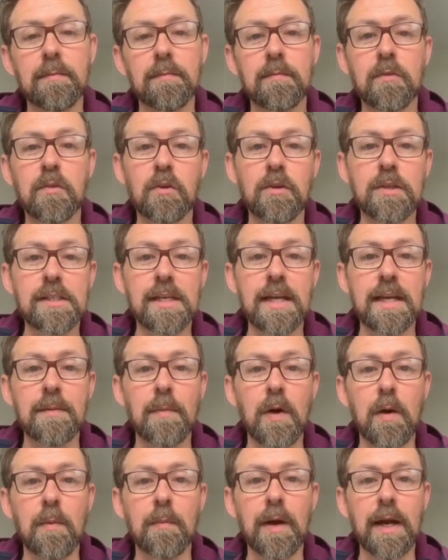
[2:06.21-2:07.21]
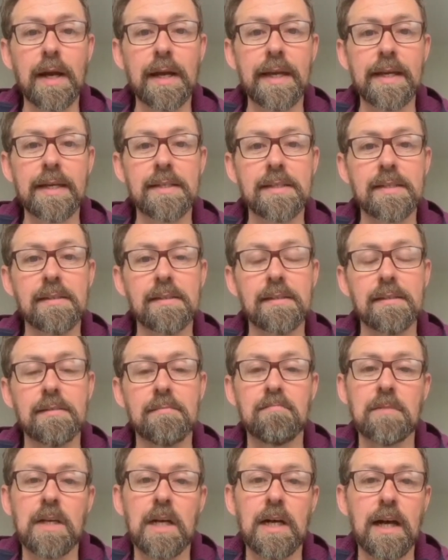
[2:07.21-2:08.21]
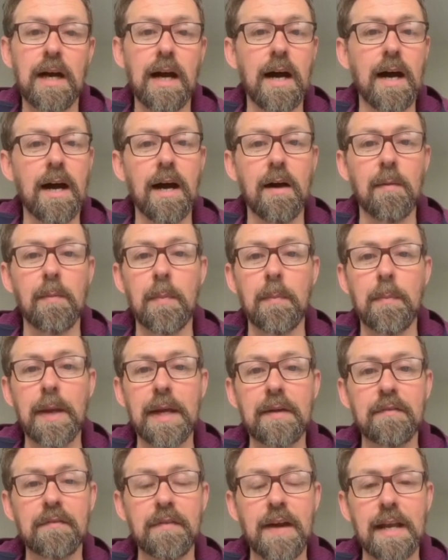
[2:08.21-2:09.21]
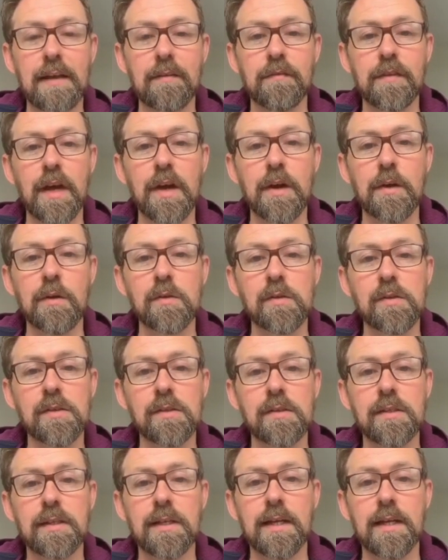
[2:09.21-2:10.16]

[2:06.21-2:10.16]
Chris King bottom brackets, I'm a big fan of those.